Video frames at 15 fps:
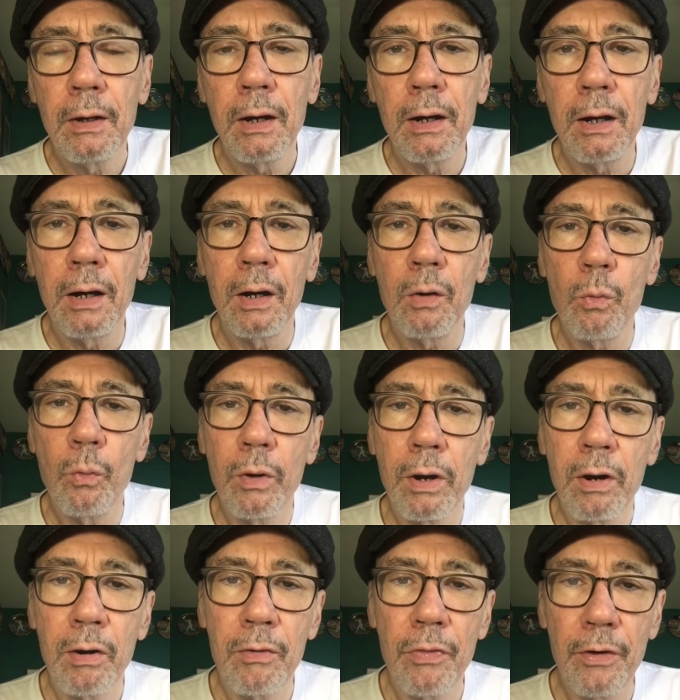
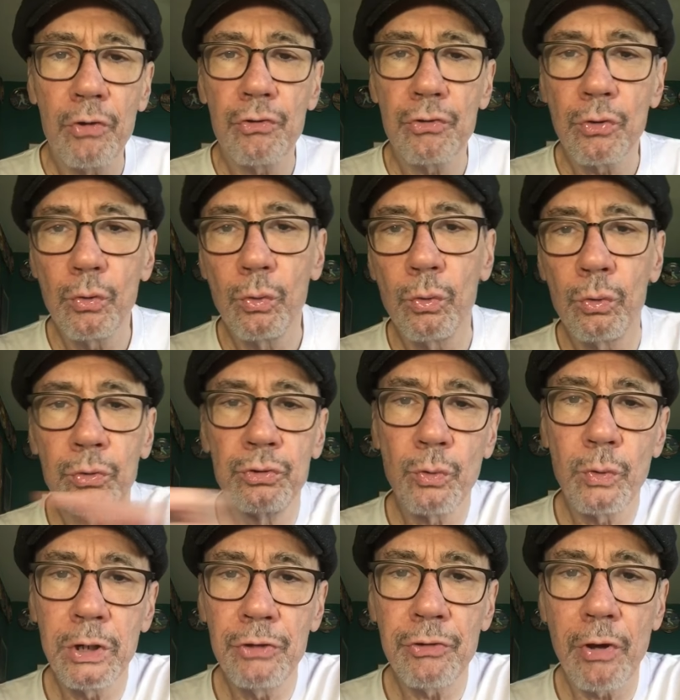where their school
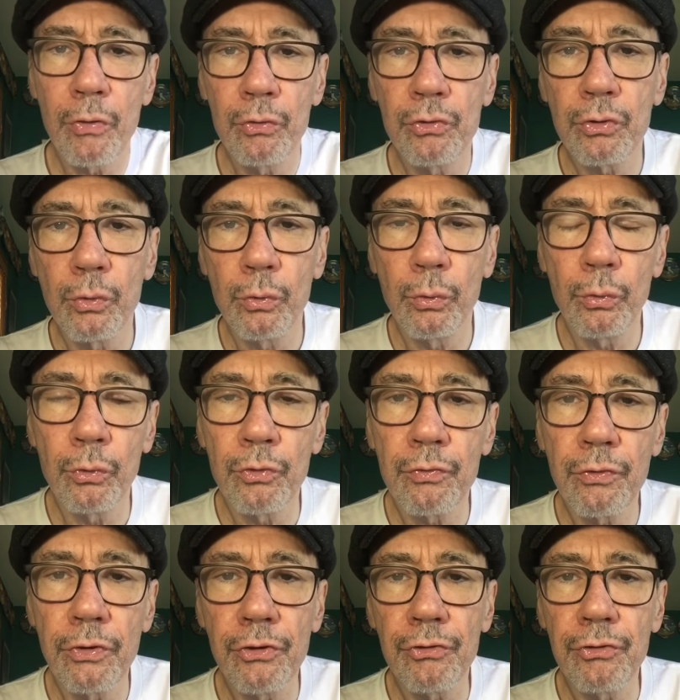joins other schools
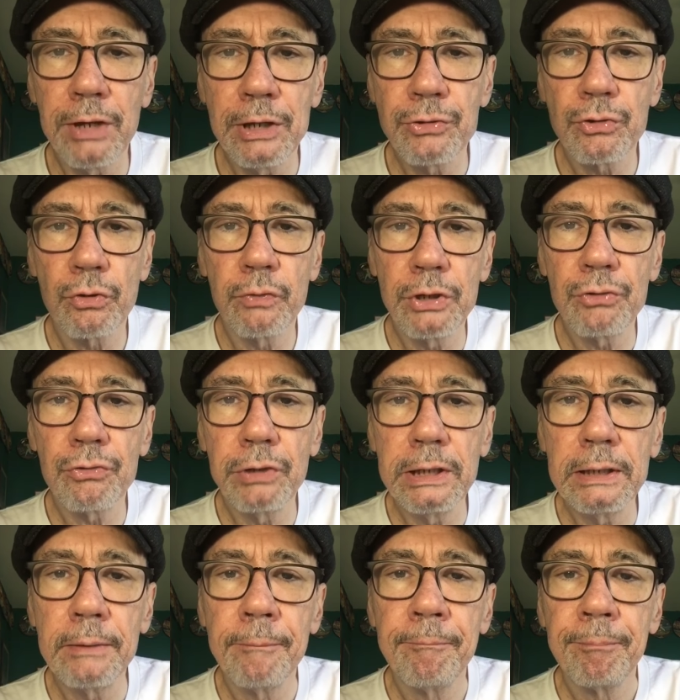for this nature
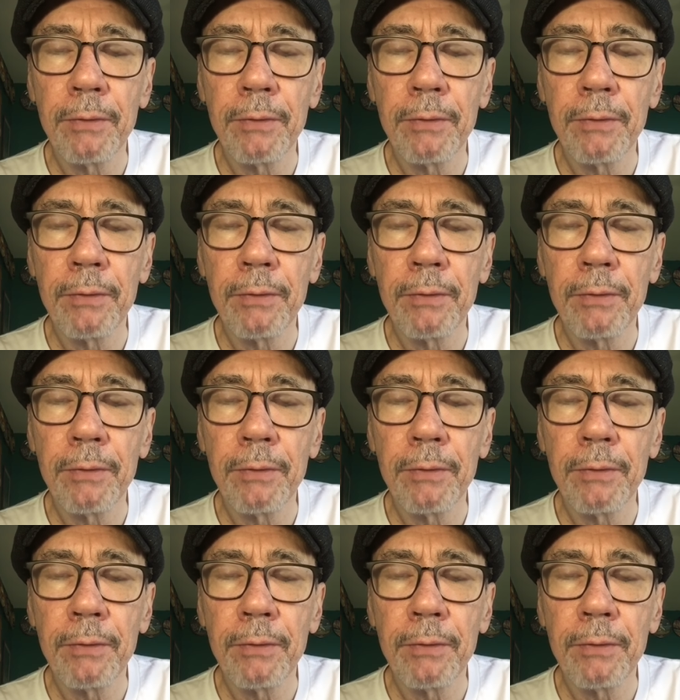retreat,